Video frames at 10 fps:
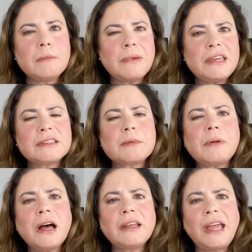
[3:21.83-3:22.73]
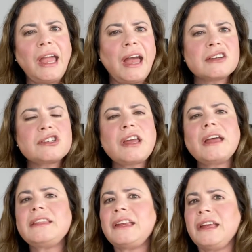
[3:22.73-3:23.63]
based upon a
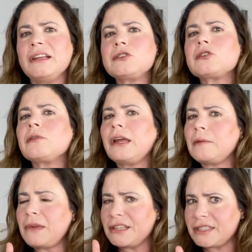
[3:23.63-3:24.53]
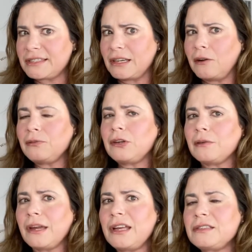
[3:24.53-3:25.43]
hashtag that Instagram itself
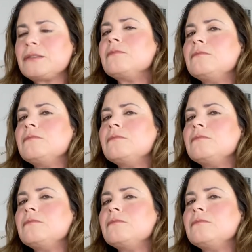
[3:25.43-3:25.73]
curates?